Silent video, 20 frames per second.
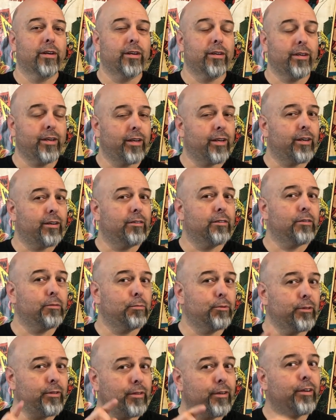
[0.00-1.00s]
you know, it
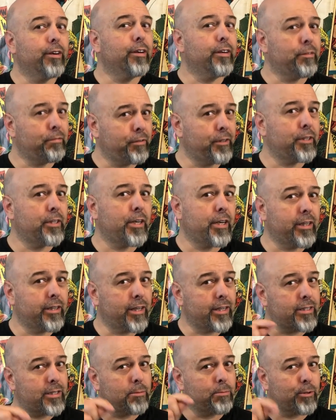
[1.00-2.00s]
wouldn't hurt if you hit
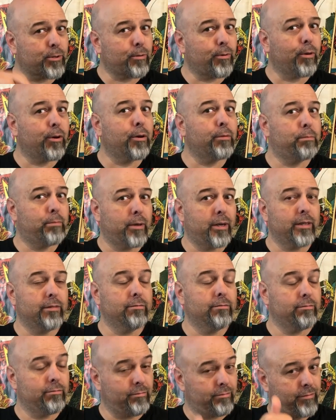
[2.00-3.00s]
that subscribe
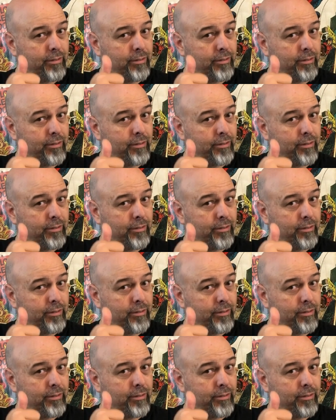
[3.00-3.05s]
button.